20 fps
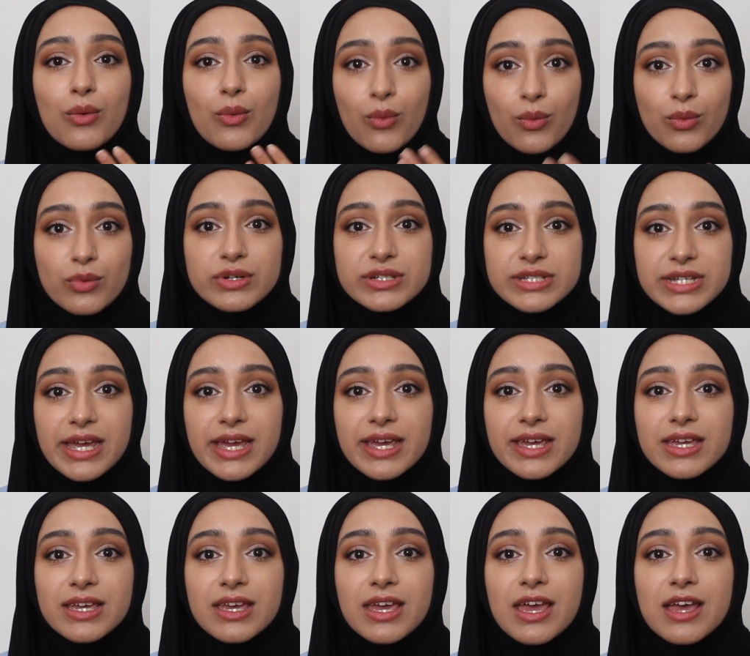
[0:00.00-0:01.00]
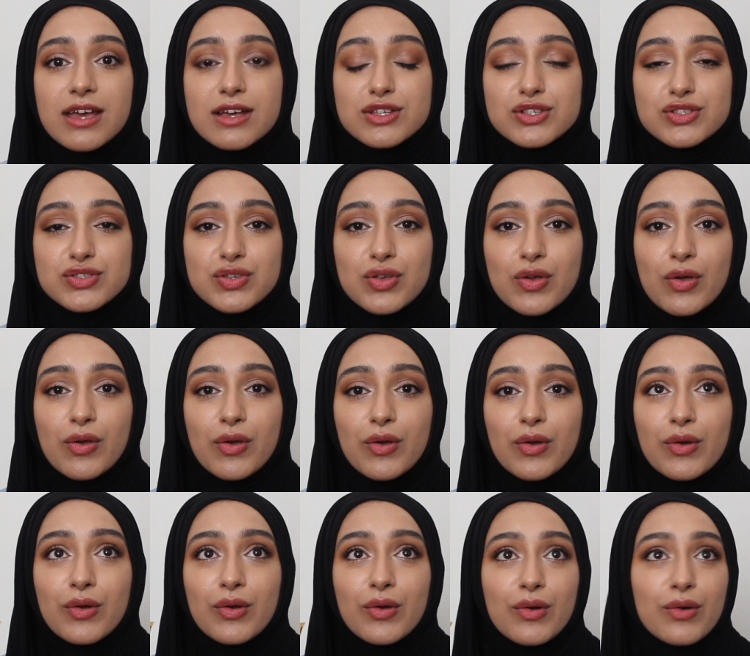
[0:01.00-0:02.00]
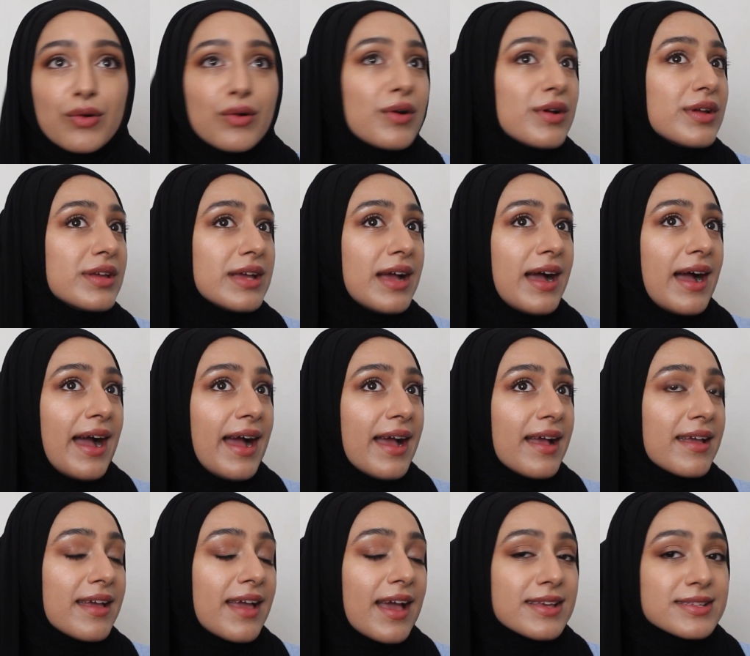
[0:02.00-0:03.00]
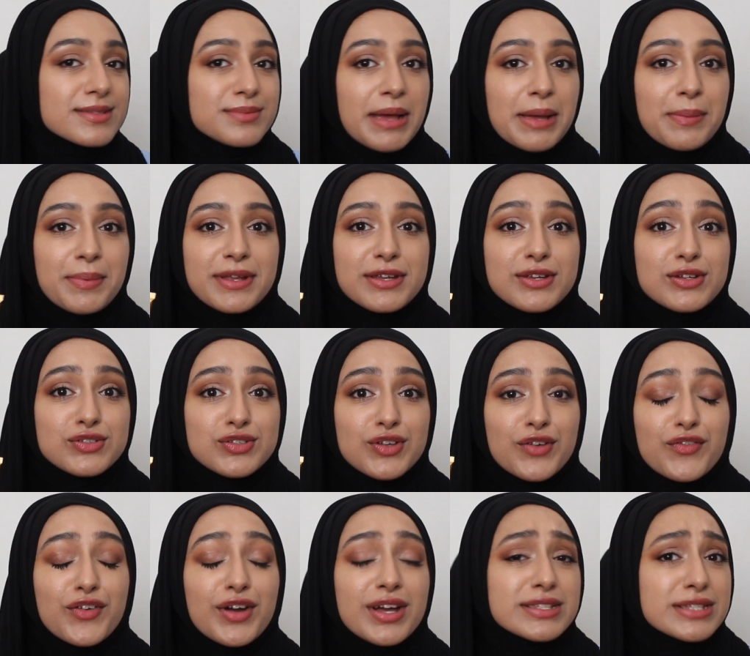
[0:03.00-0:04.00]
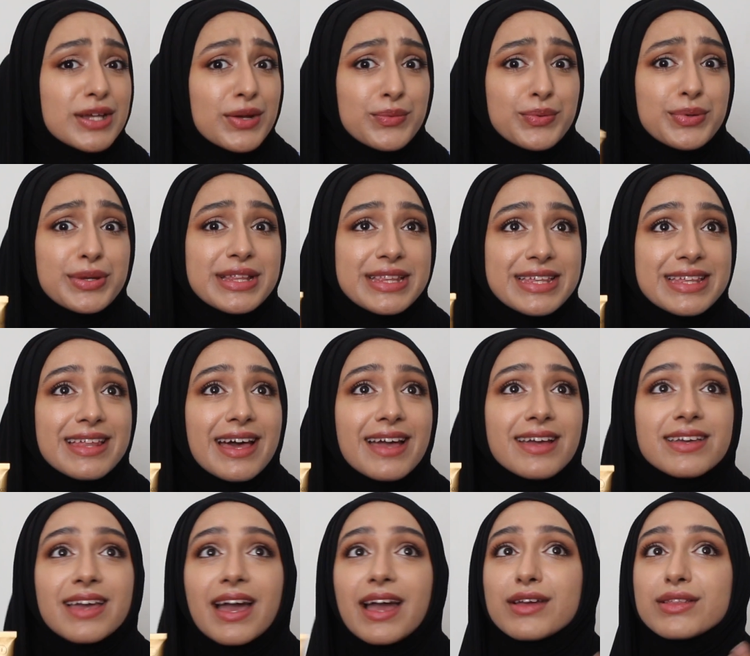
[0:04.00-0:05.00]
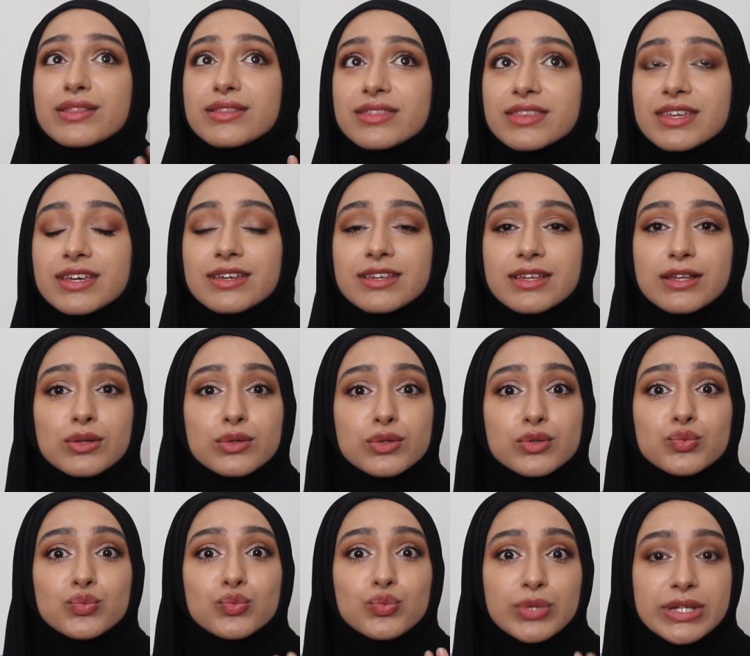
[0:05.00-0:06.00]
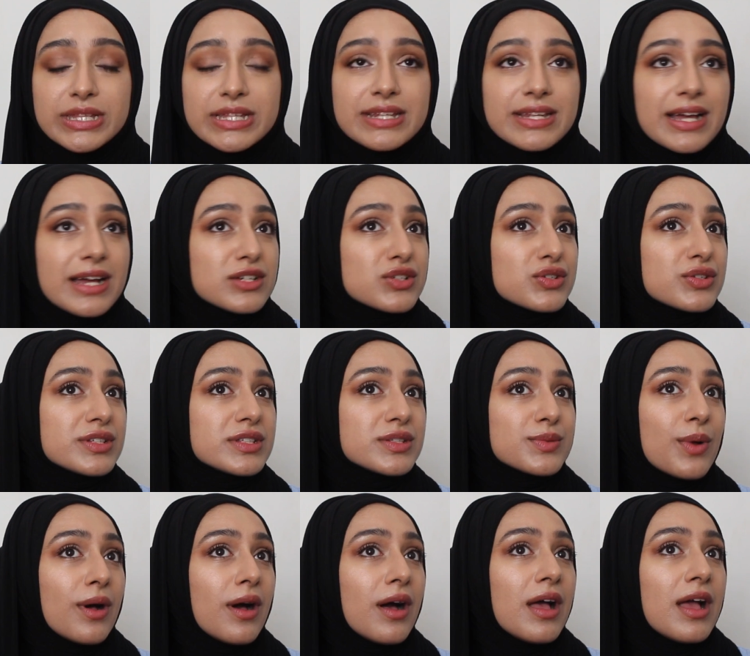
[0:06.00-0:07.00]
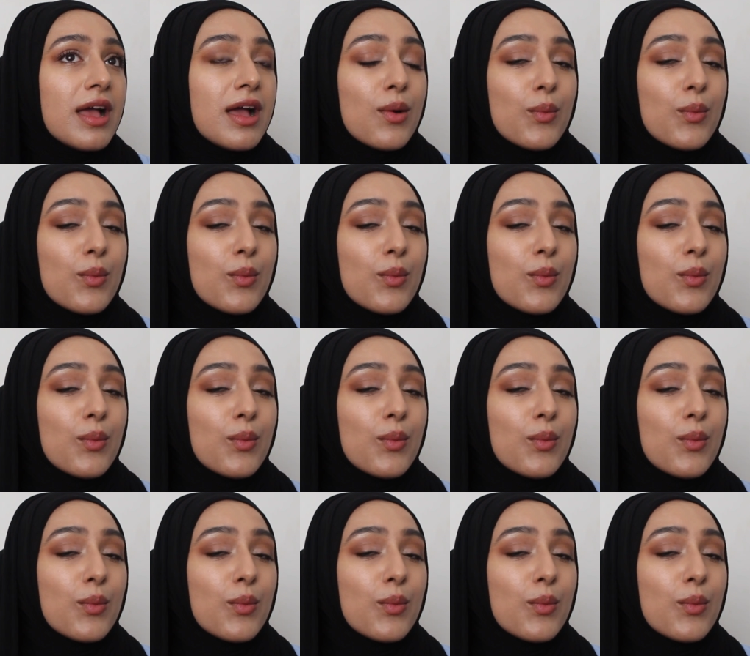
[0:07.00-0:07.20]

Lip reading: all day, so yeah, I guess my opinion so far is I really like it. I think it looks really natural as well.